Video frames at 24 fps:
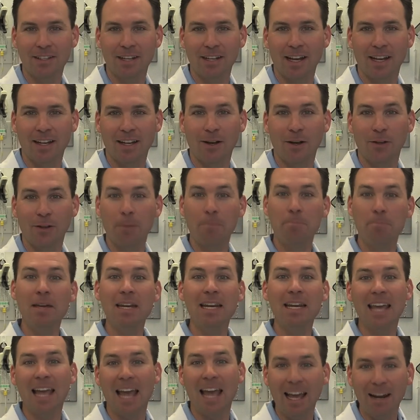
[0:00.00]
uh, called the
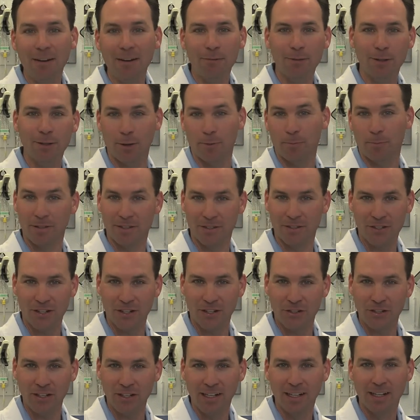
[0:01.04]
mini envelope
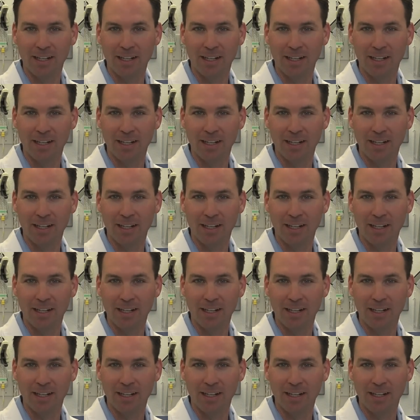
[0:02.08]
incision.